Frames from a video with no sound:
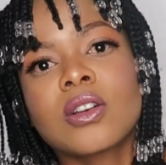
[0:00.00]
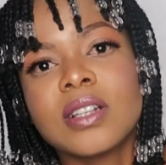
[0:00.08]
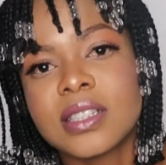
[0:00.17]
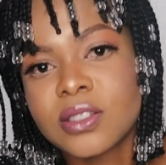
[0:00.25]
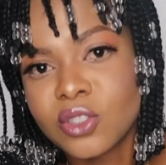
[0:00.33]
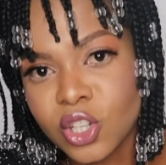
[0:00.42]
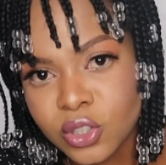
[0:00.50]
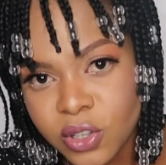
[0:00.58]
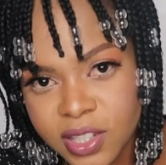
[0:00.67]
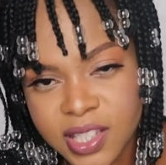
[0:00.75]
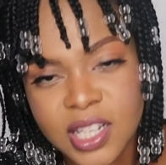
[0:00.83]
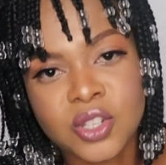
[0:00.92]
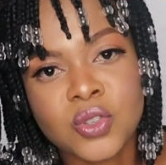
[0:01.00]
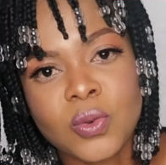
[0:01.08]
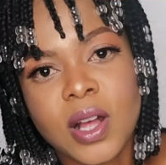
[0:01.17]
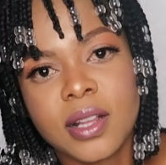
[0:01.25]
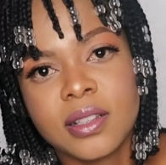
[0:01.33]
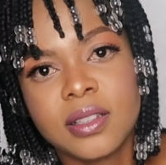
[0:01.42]
it's not
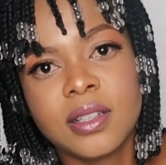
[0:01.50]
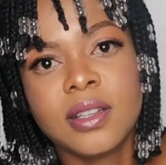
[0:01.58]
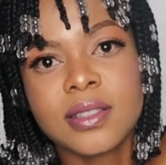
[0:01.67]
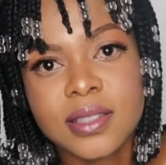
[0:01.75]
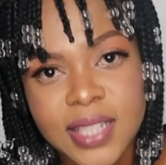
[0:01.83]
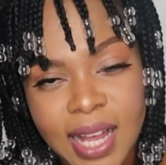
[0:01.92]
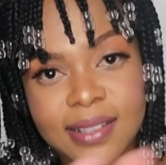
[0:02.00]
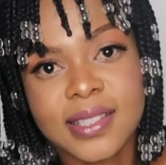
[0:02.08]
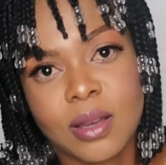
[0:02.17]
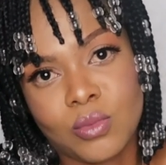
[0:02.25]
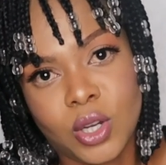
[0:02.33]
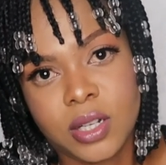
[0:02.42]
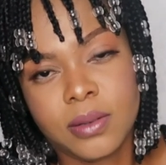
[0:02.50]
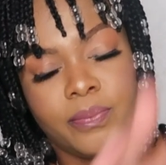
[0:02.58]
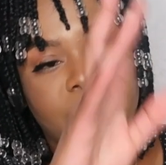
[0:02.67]
consensual, tell someone.